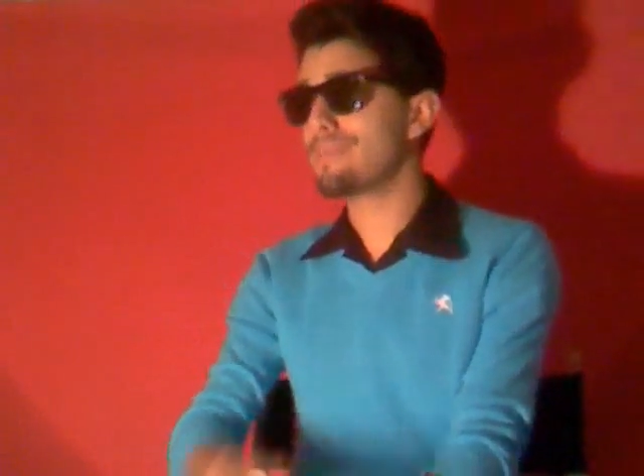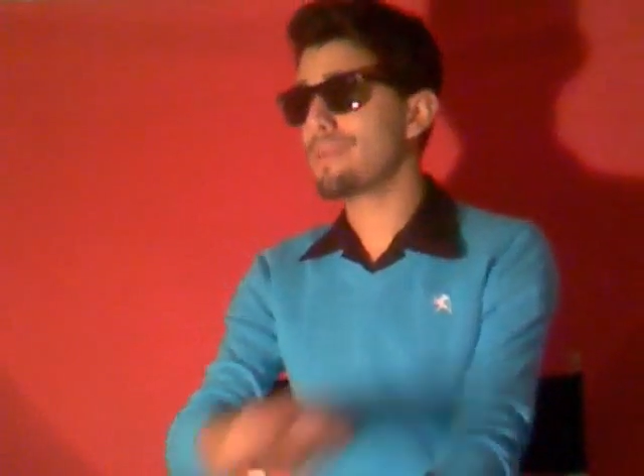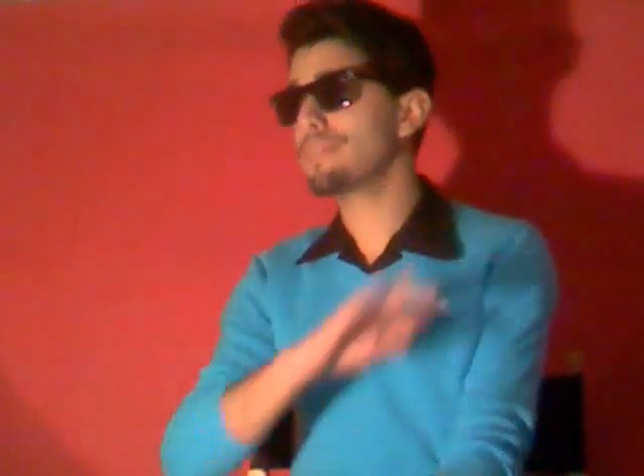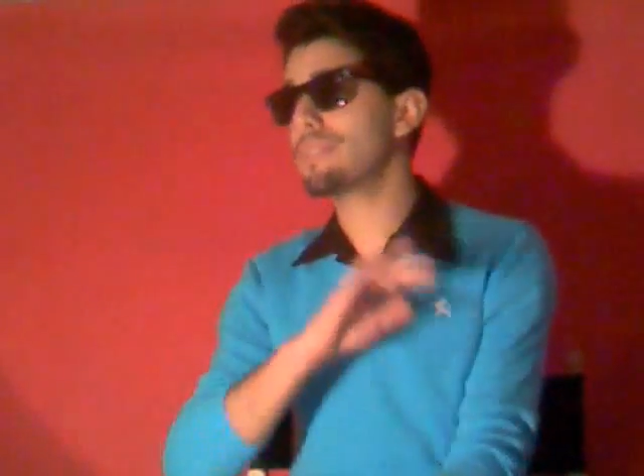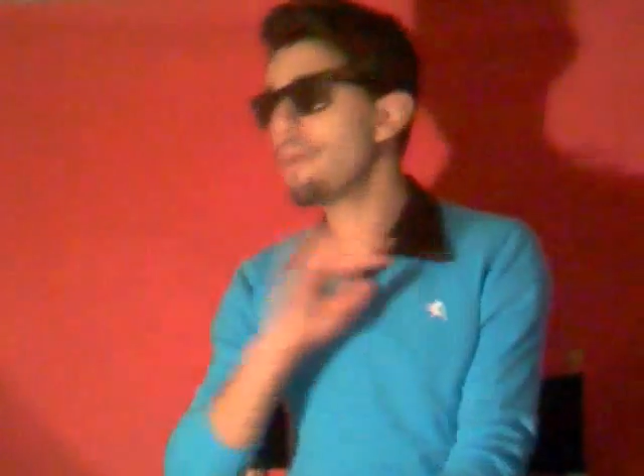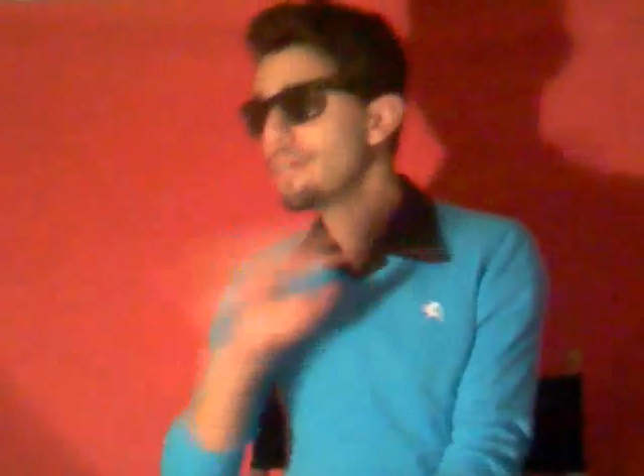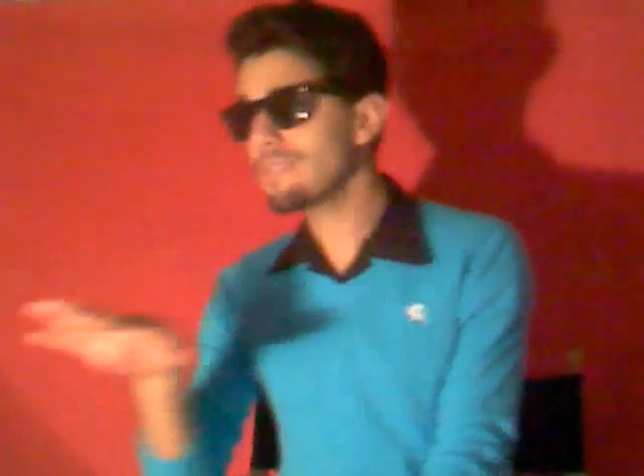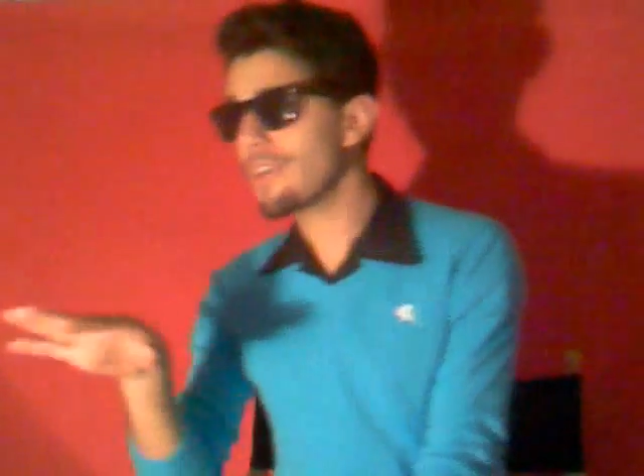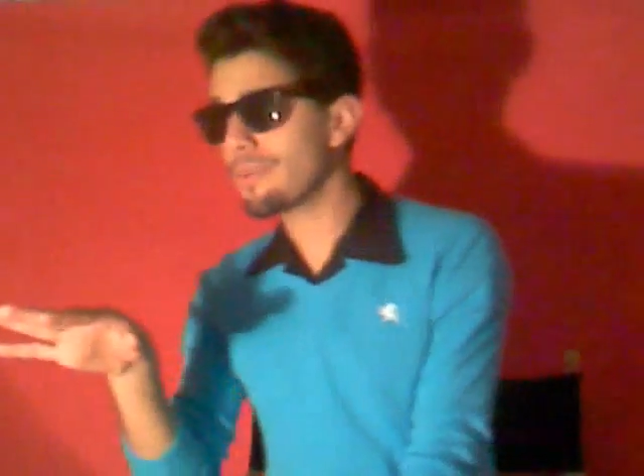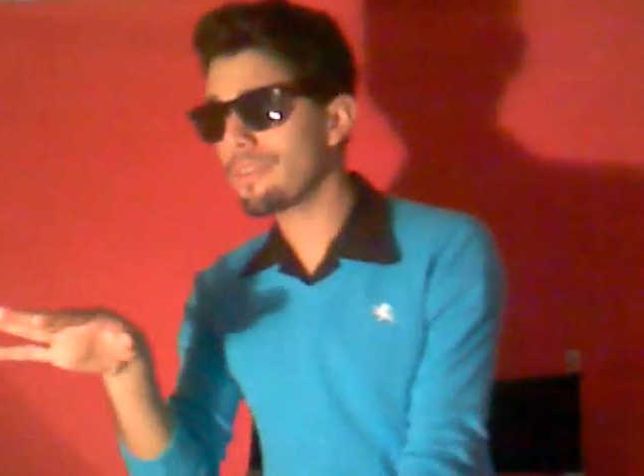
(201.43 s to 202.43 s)
but it was the
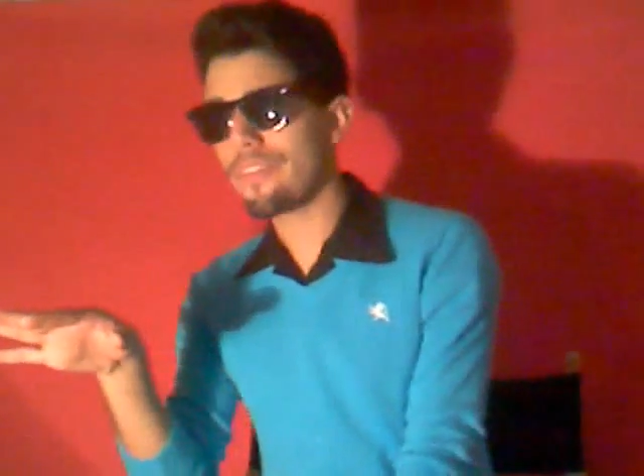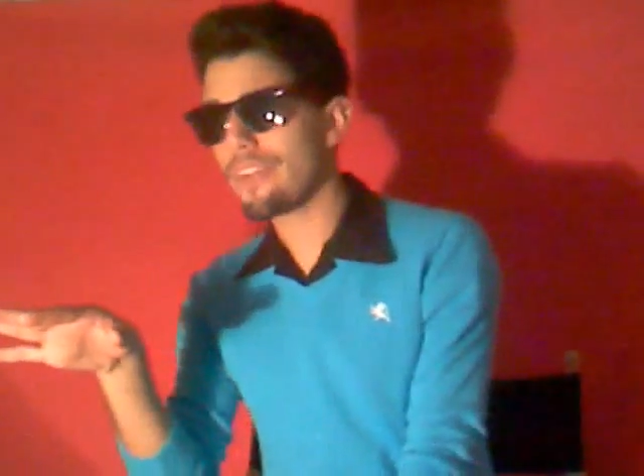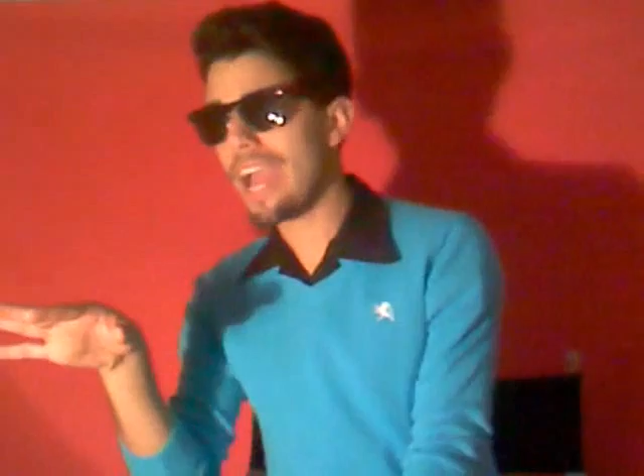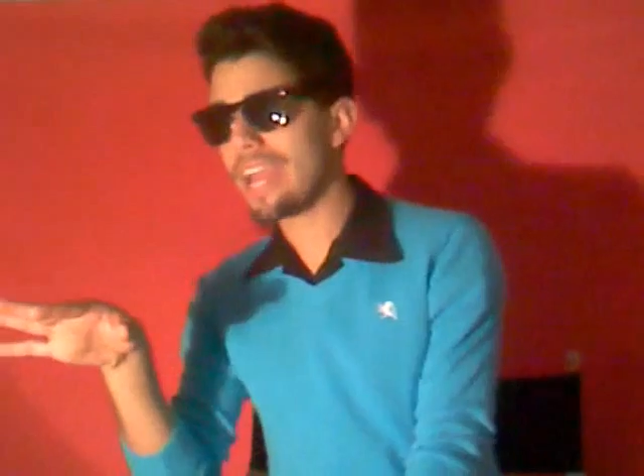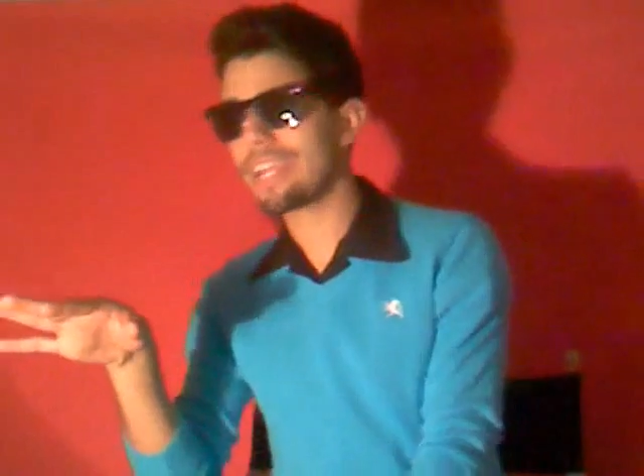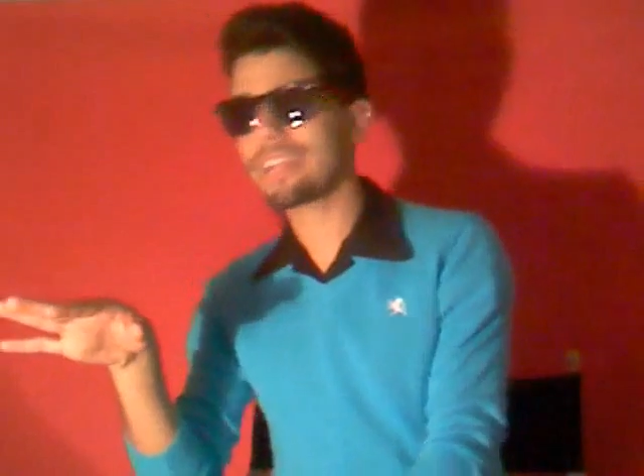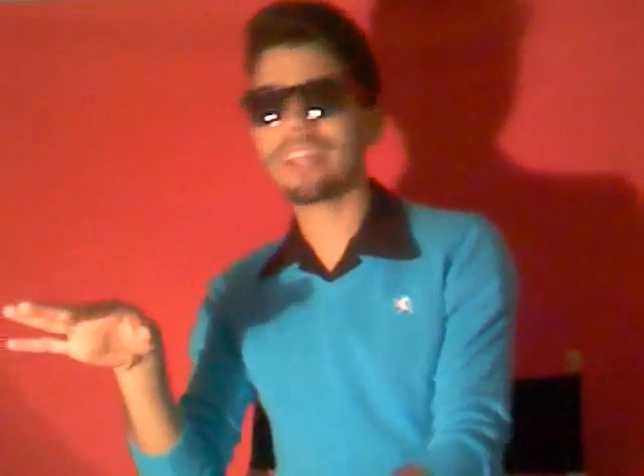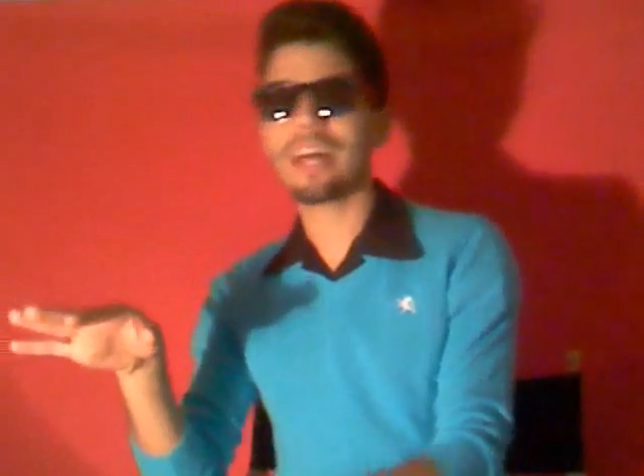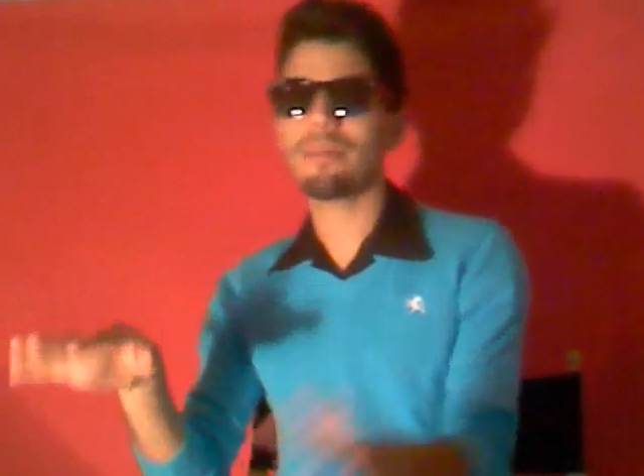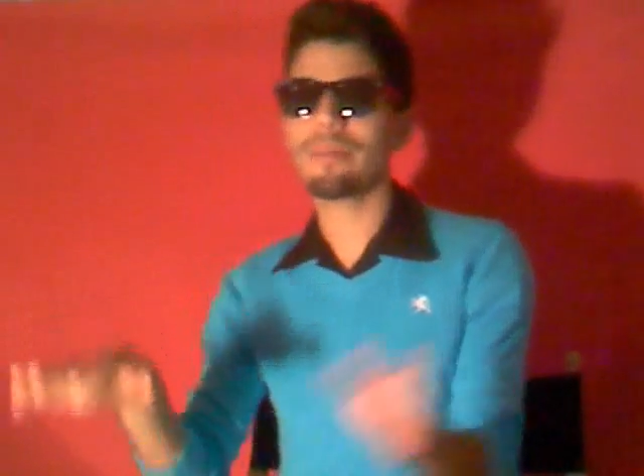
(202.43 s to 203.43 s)
most fun we've ever had at a
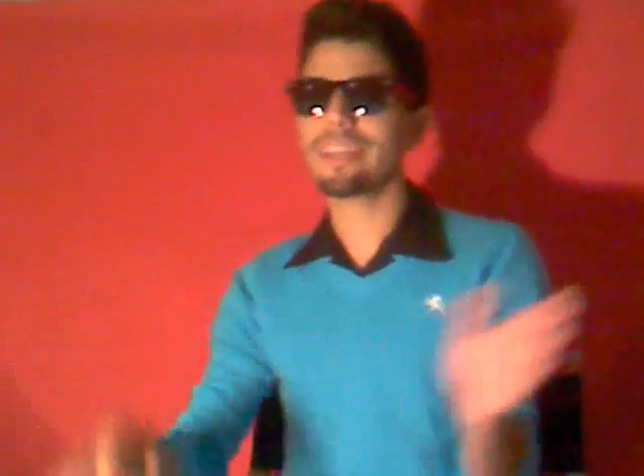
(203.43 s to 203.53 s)
club.